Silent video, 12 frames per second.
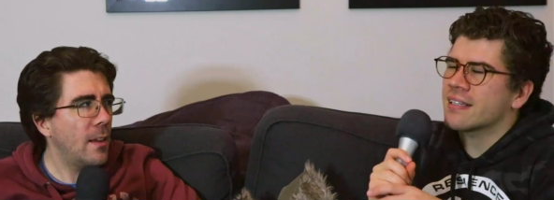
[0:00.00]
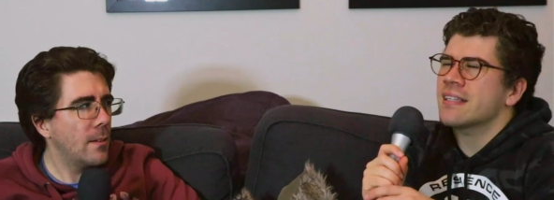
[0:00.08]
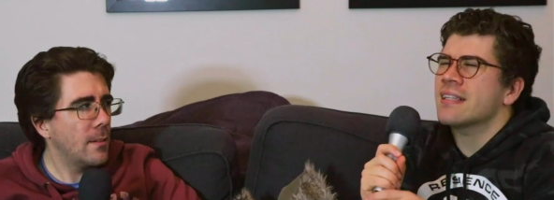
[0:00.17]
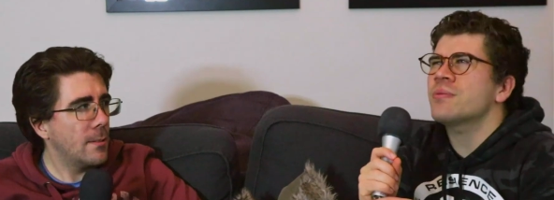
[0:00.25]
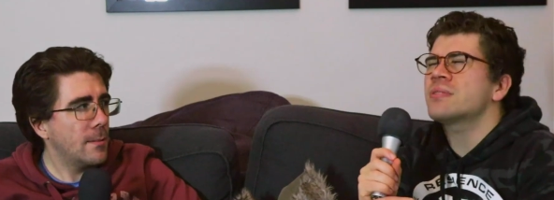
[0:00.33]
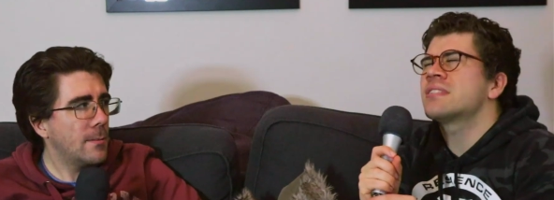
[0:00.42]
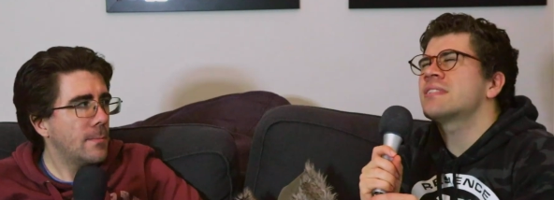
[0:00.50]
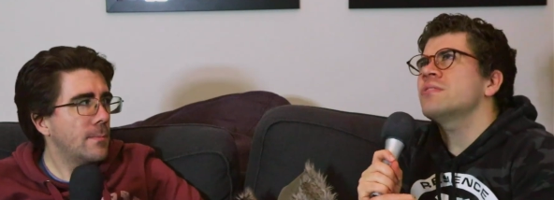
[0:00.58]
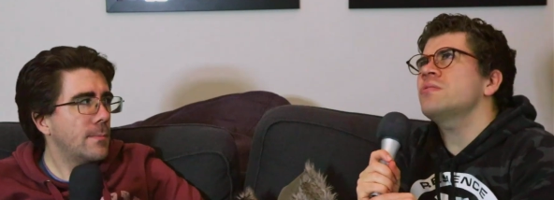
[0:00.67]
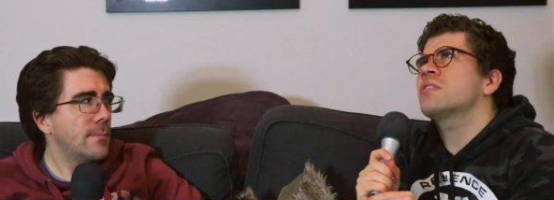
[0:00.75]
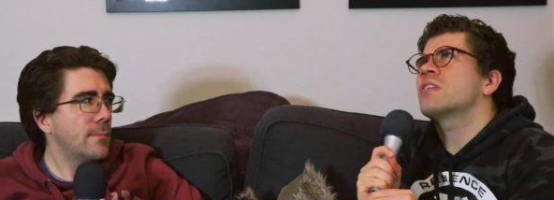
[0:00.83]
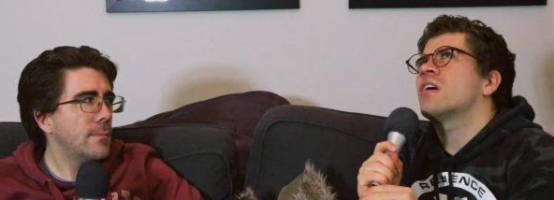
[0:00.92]
Speaker 1: It
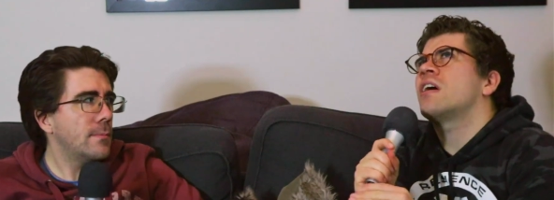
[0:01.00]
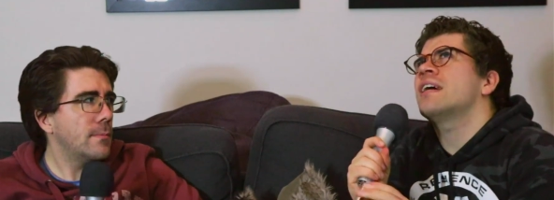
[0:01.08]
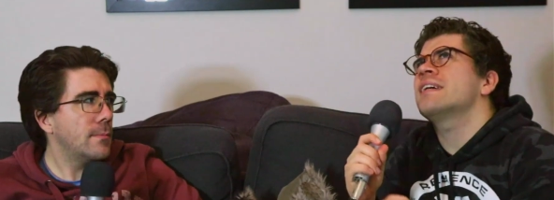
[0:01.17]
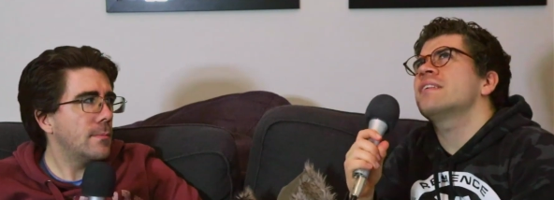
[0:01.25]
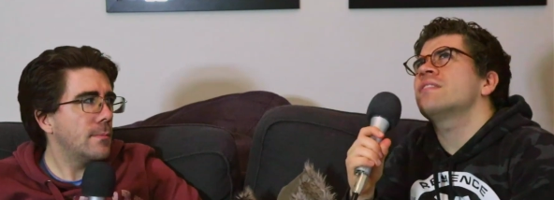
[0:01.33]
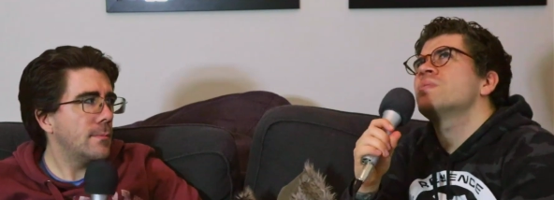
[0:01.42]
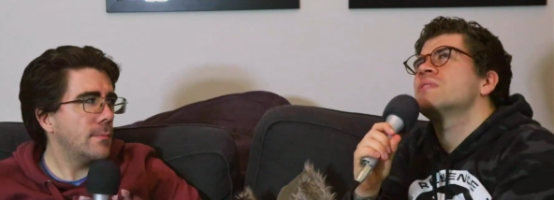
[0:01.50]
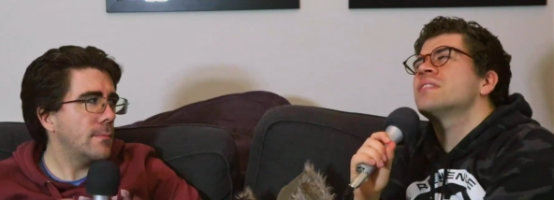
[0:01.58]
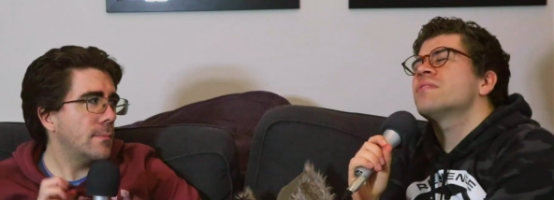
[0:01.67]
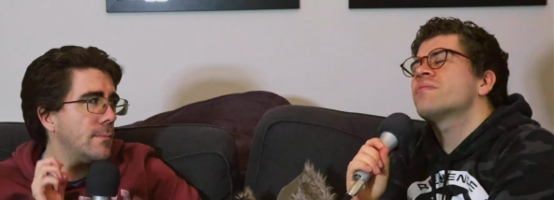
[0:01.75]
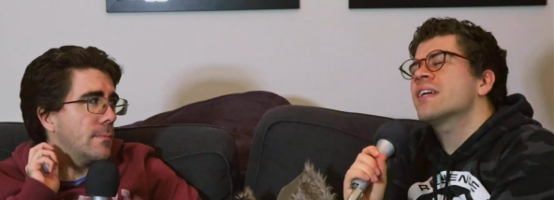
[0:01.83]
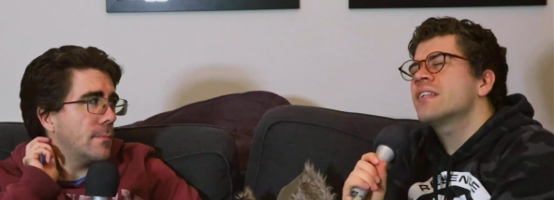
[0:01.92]
still kind of was in
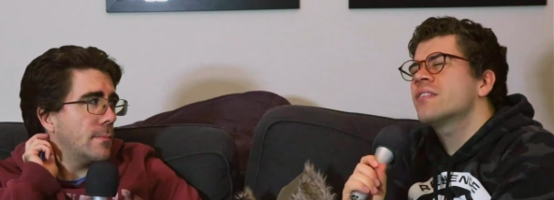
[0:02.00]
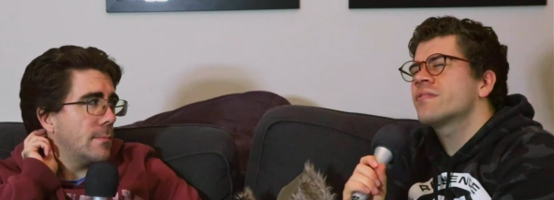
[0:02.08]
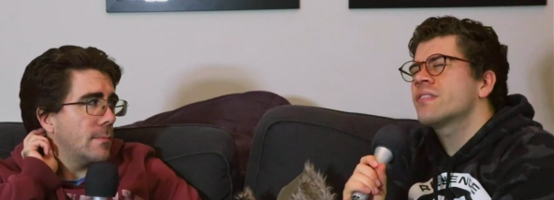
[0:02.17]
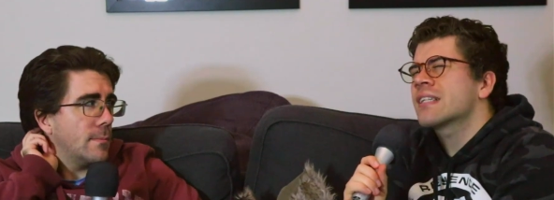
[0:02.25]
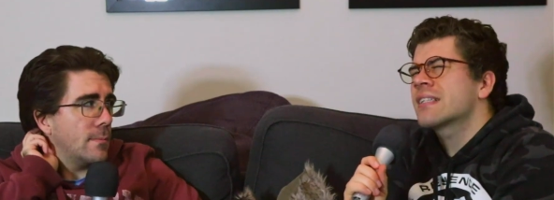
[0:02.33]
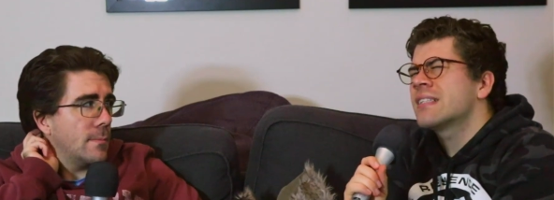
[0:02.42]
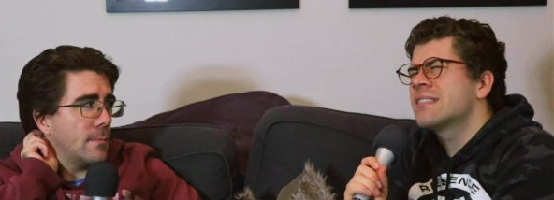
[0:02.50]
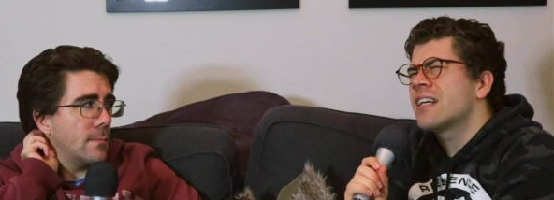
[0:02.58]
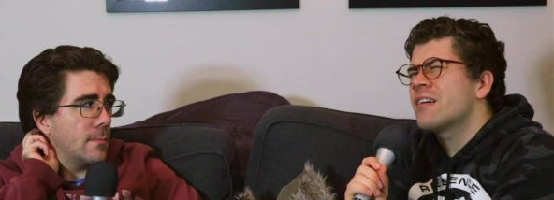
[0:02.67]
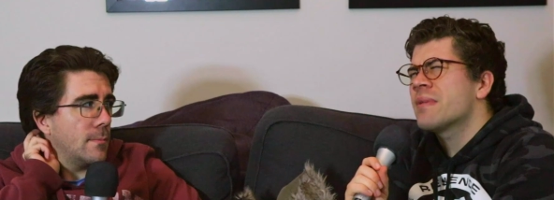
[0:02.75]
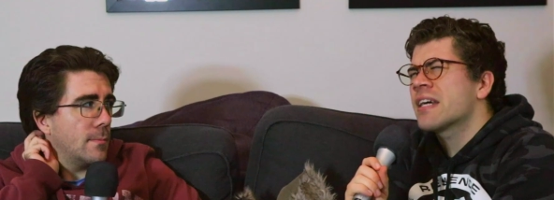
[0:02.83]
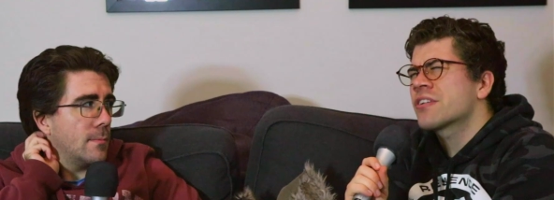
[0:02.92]
vein of like the
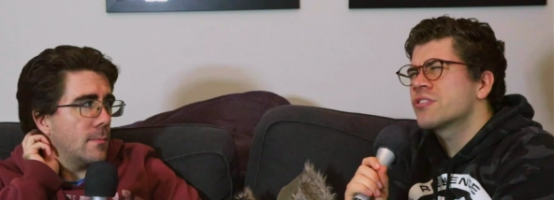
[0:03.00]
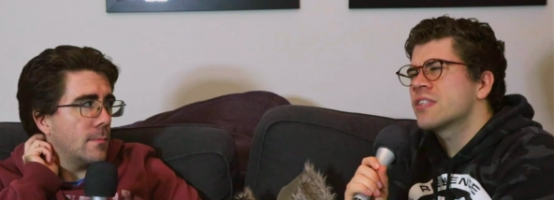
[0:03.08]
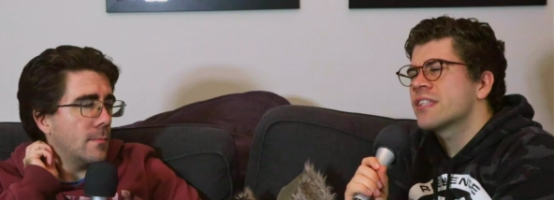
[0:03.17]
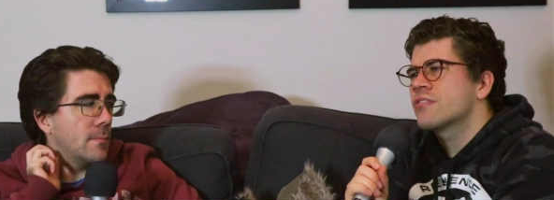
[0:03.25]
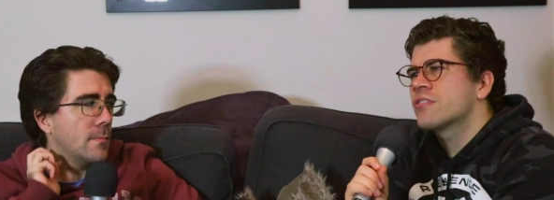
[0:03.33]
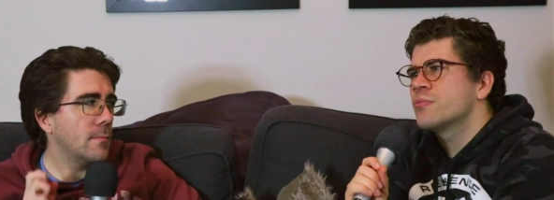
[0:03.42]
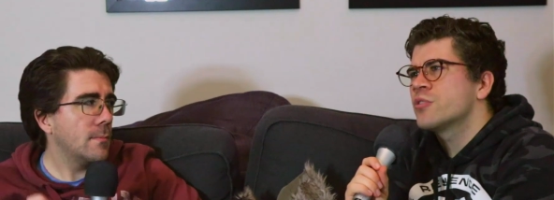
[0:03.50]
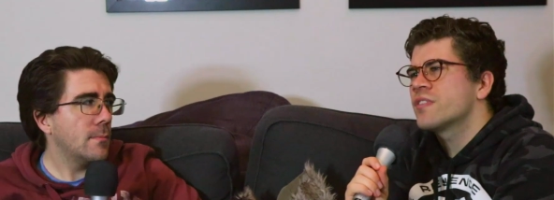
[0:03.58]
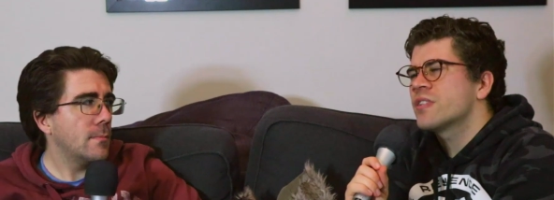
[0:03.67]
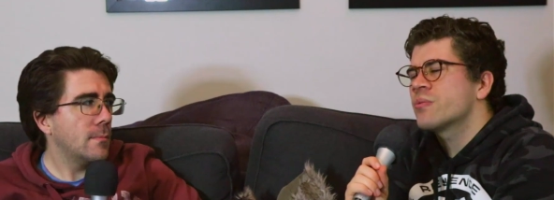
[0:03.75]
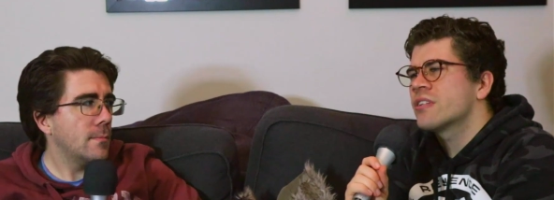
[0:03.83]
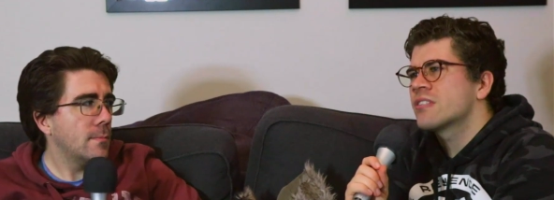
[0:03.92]
dumb action hero movie
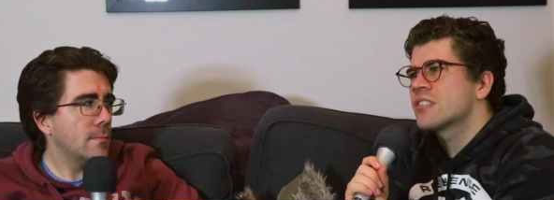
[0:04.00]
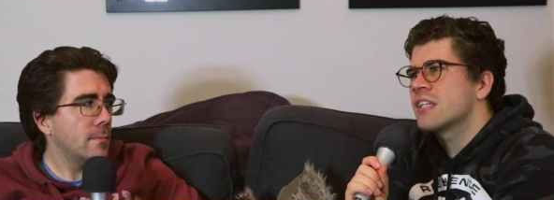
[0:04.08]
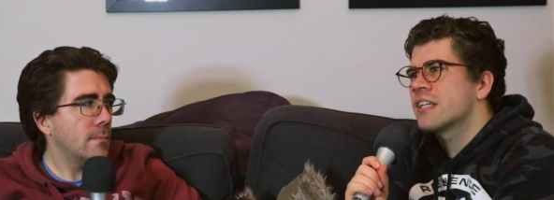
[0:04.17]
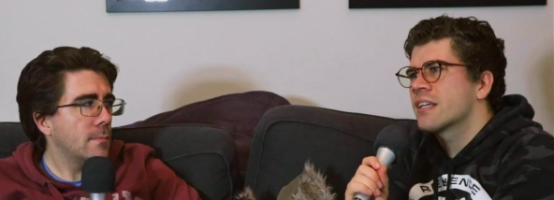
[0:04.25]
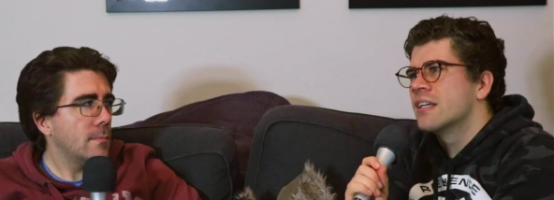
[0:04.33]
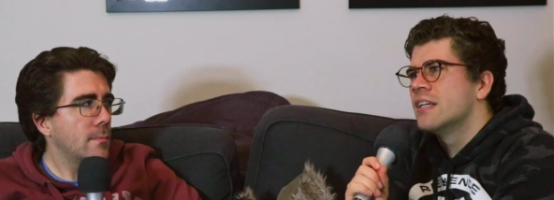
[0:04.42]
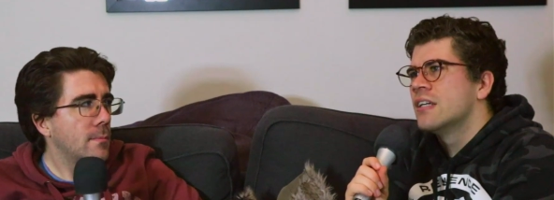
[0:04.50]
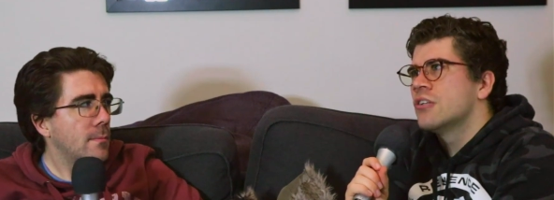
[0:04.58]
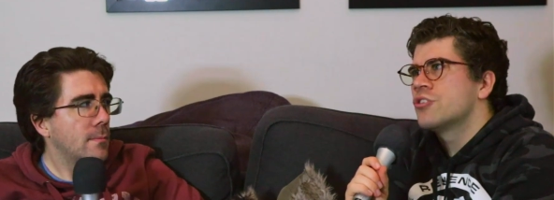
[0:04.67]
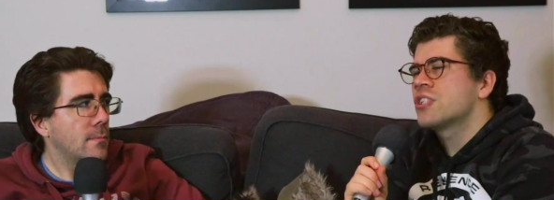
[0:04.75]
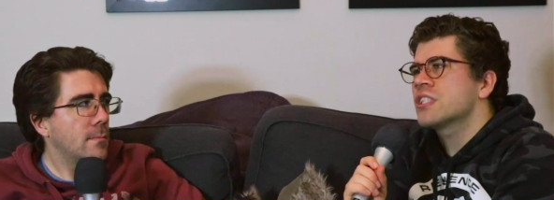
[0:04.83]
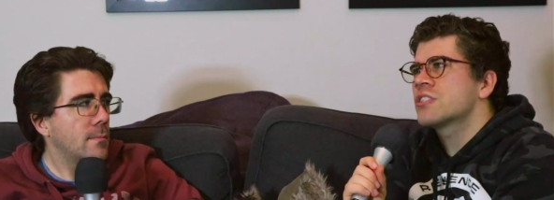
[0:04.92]
where it's like
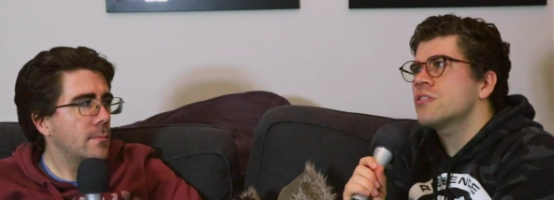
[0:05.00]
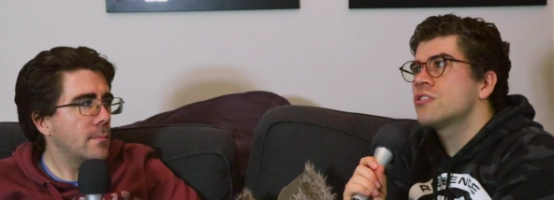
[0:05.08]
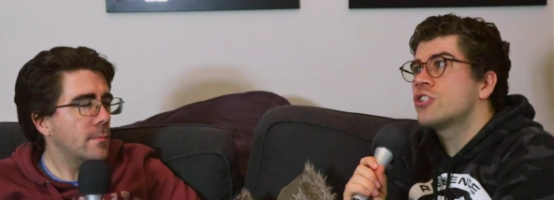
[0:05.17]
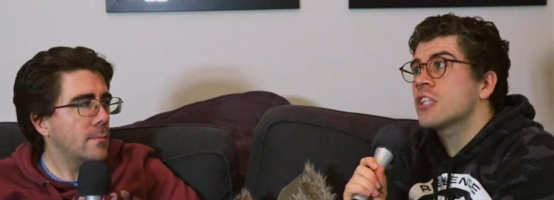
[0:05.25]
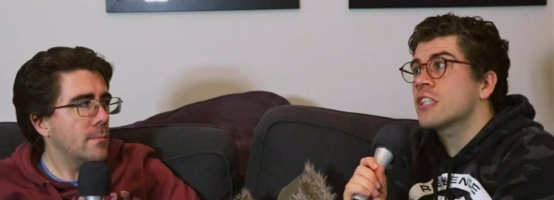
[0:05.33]
she's not just